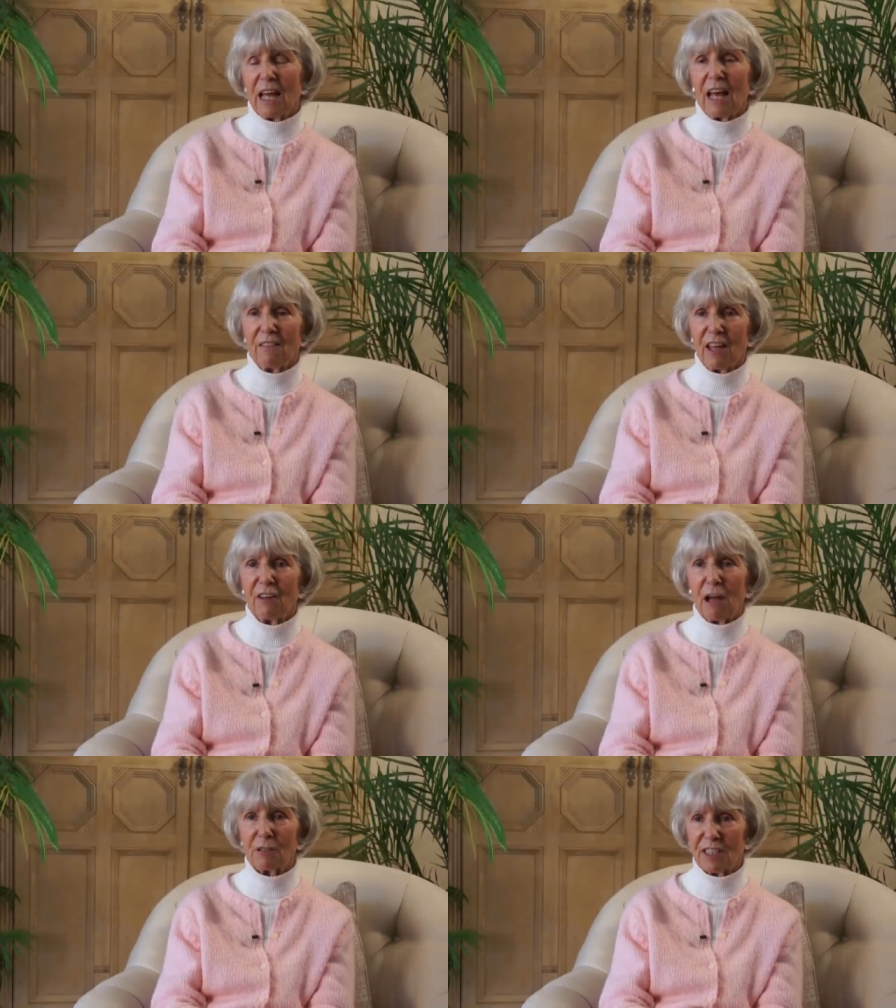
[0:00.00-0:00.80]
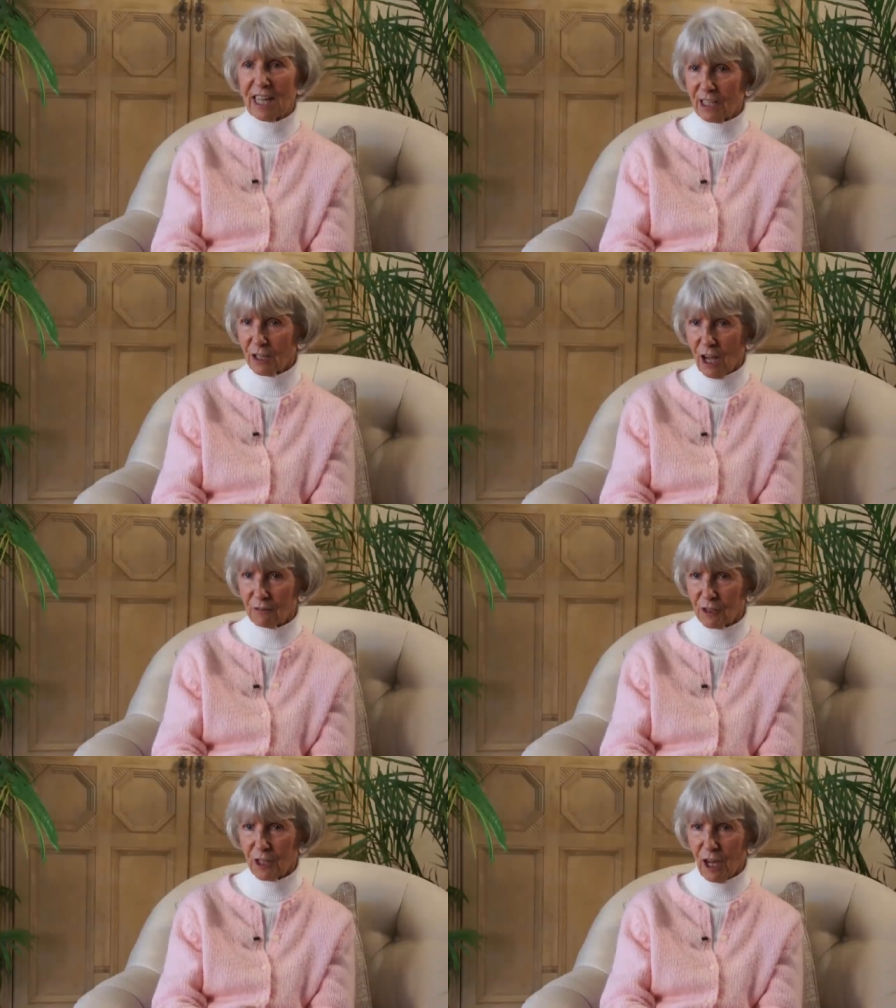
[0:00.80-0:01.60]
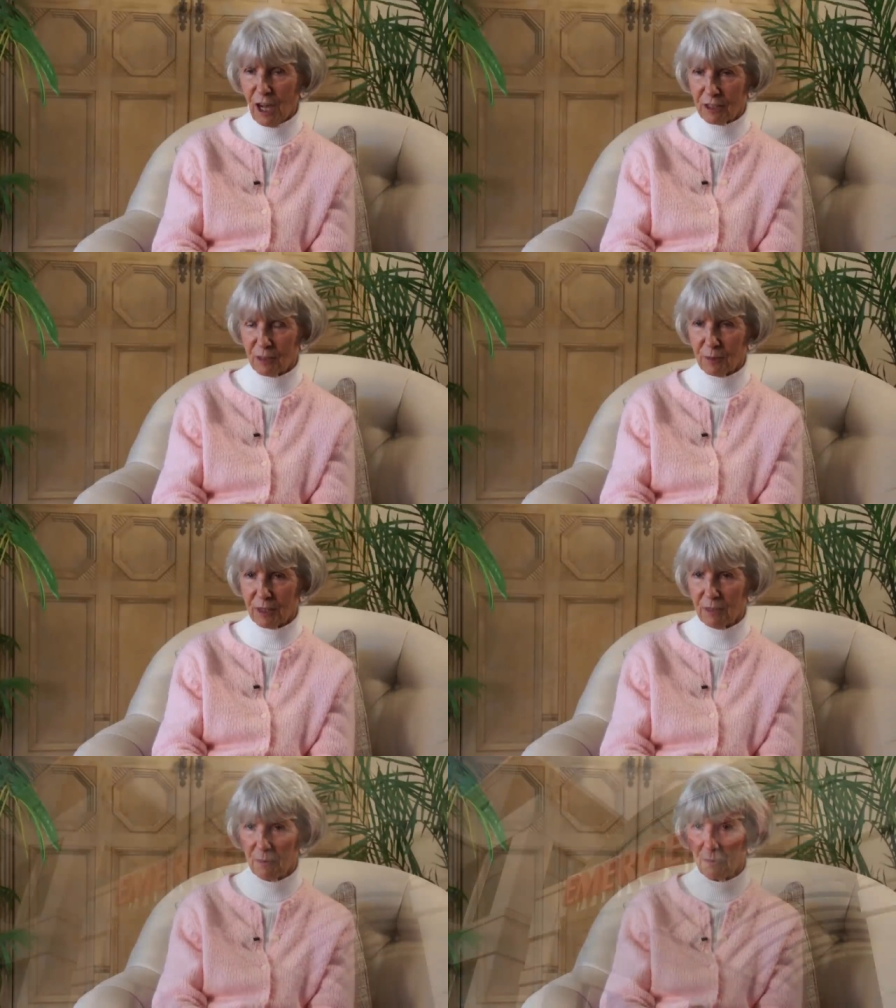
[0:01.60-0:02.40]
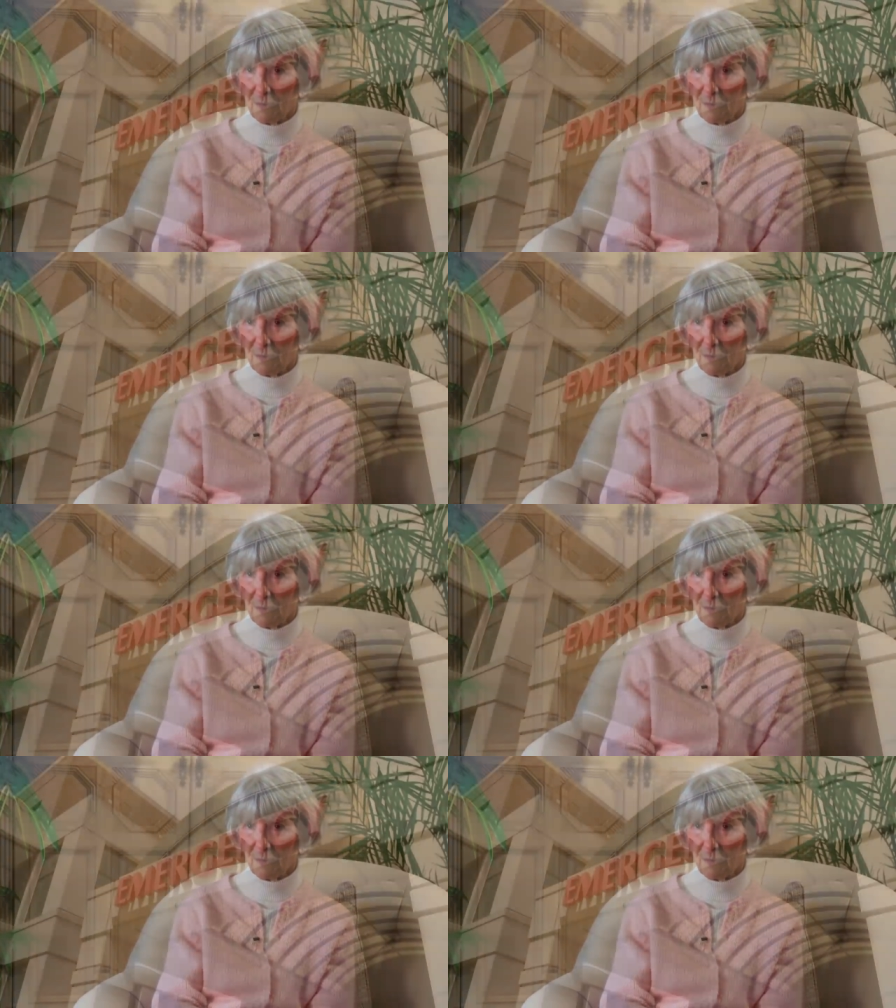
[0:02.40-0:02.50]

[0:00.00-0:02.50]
And then I was taken off to the hospital